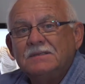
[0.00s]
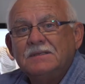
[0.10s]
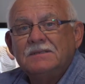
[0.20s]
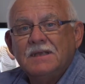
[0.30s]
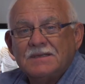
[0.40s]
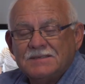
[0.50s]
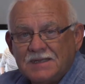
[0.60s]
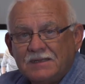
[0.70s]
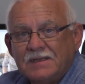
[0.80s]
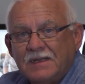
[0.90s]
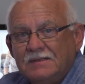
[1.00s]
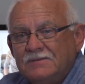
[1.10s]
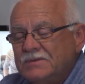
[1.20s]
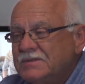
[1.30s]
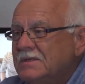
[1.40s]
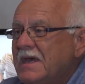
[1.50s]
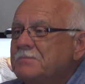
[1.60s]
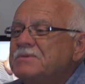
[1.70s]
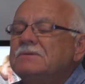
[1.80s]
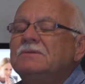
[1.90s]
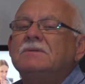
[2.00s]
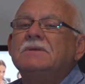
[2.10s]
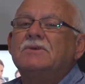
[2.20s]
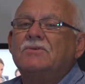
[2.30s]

that has done that was absolutely